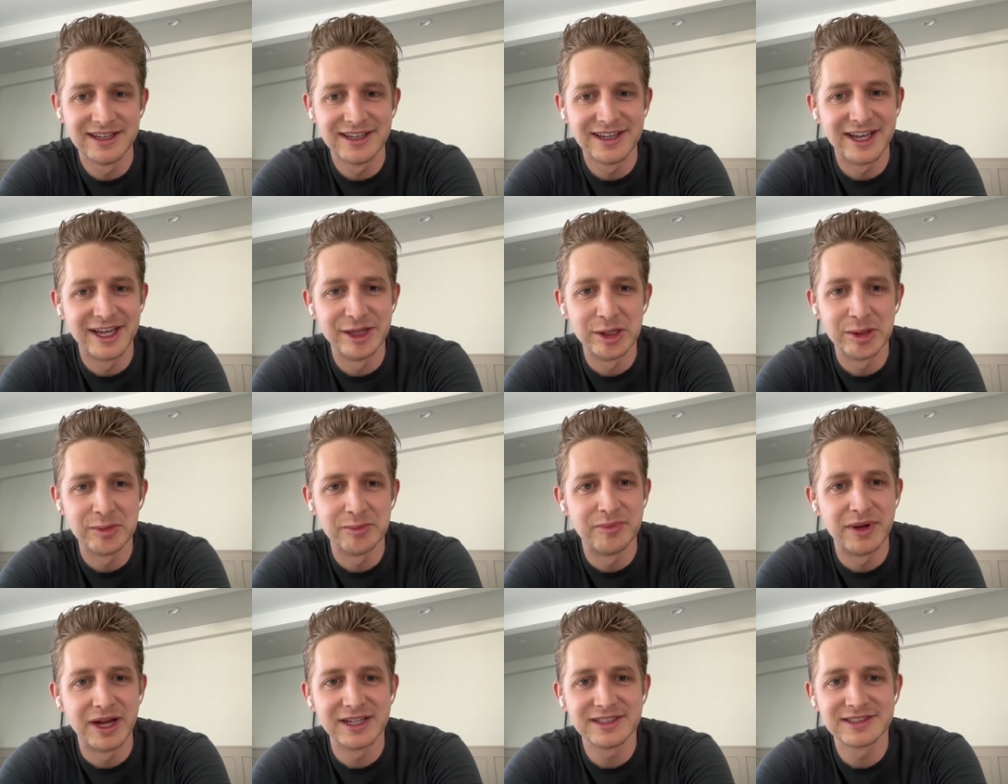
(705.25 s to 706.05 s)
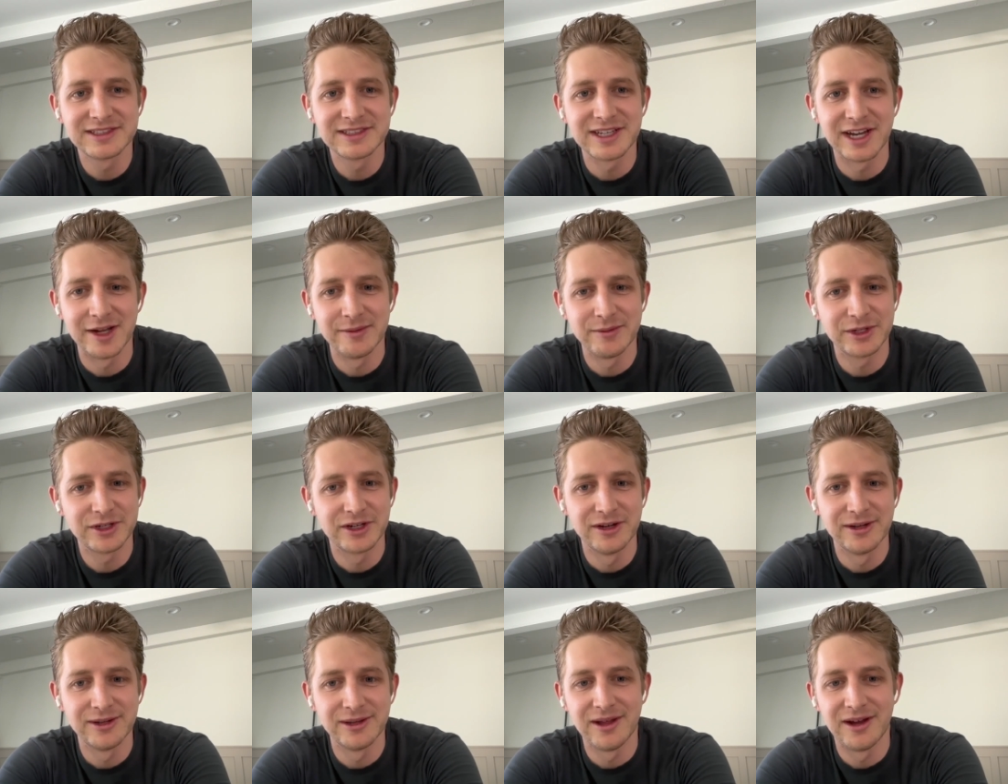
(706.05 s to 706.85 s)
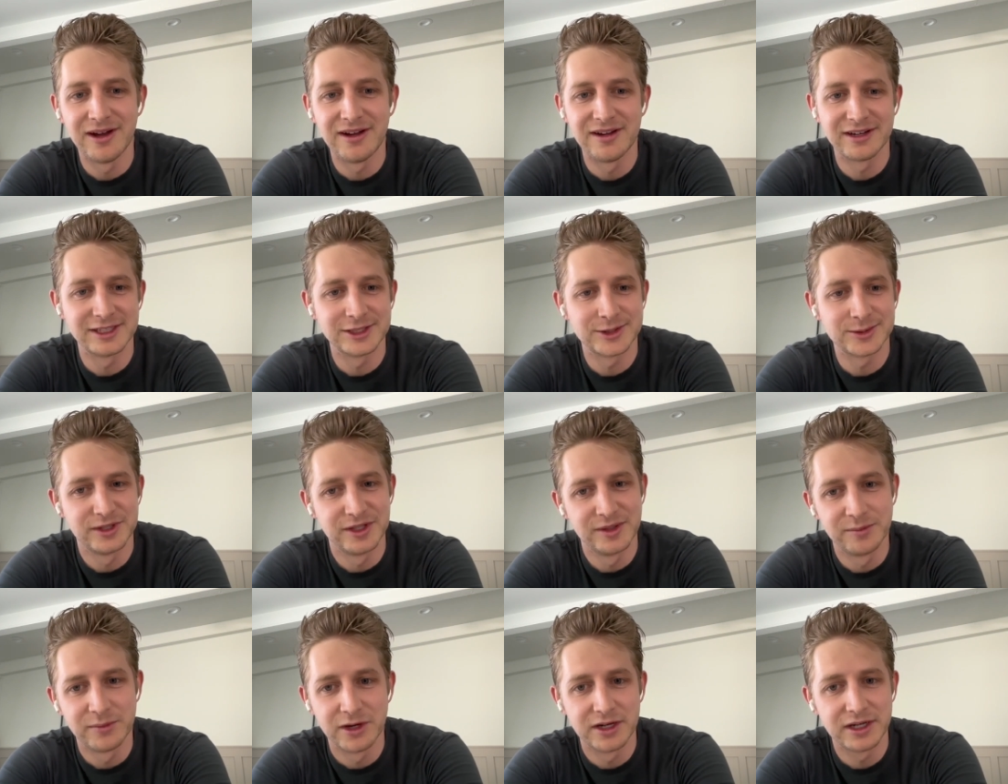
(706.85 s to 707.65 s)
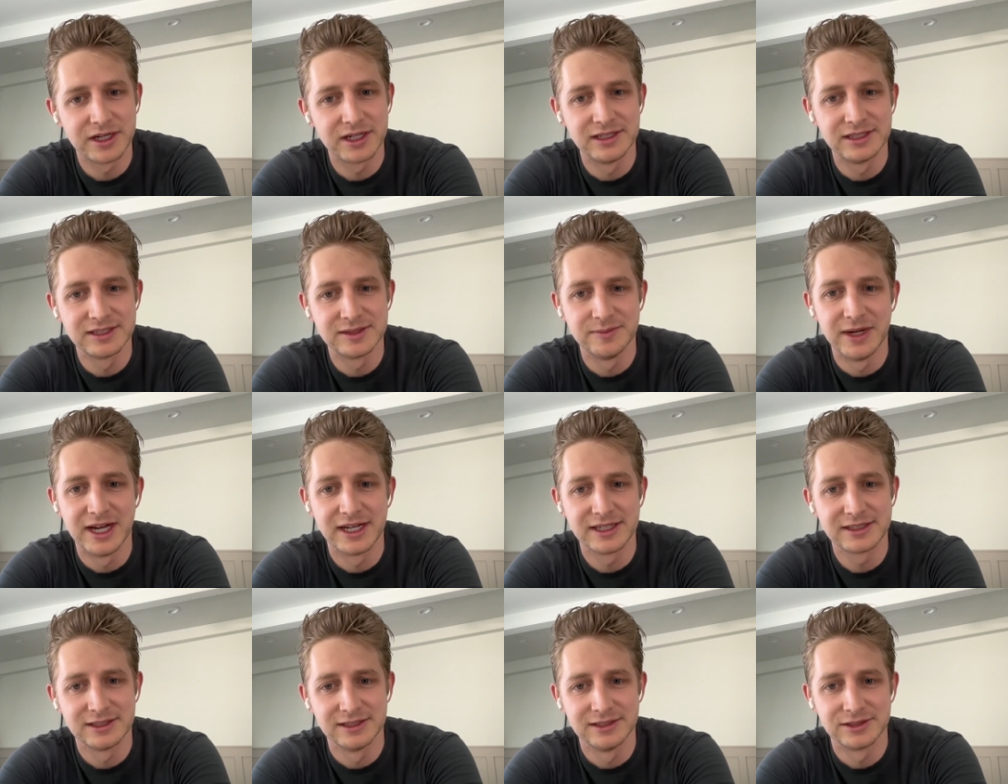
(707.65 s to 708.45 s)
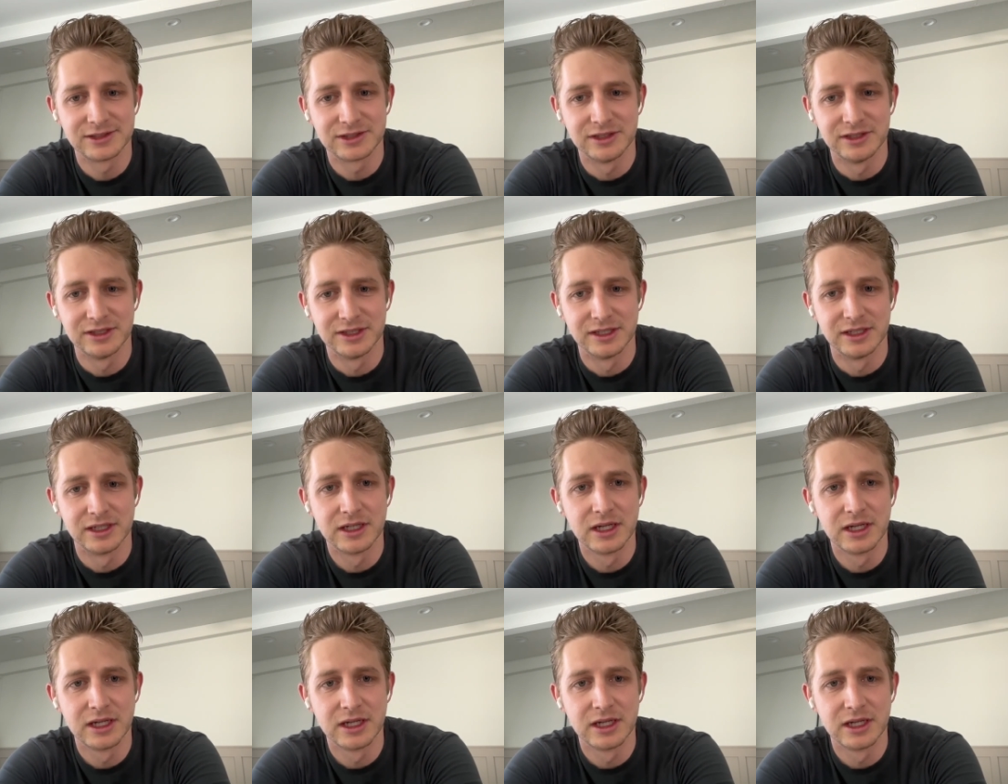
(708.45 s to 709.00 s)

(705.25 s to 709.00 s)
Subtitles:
And the best time to go long is when the market is max uncertain.